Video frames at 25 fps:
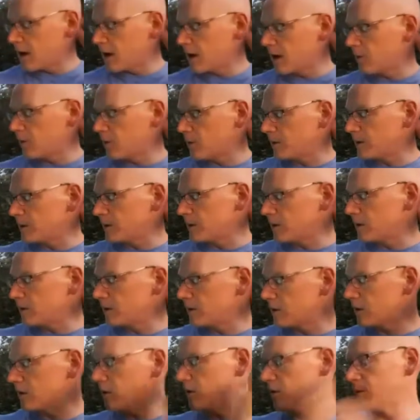And what you can
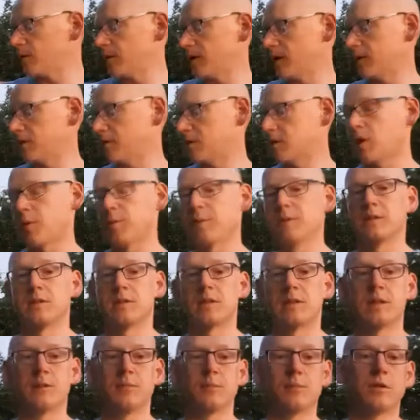do is copy to
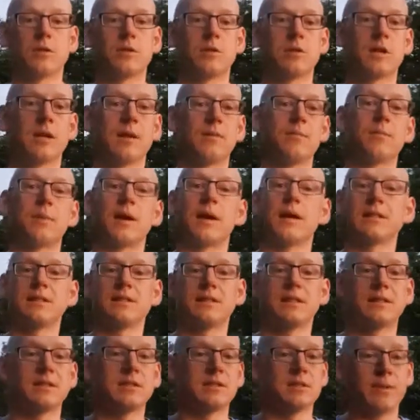clipboard and
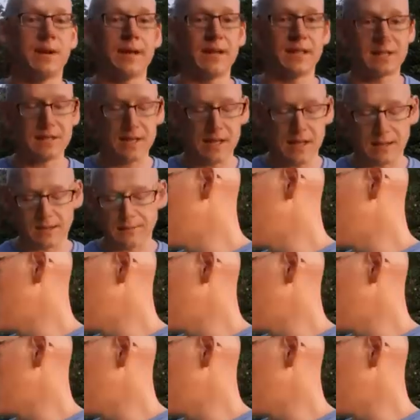paste into Excel.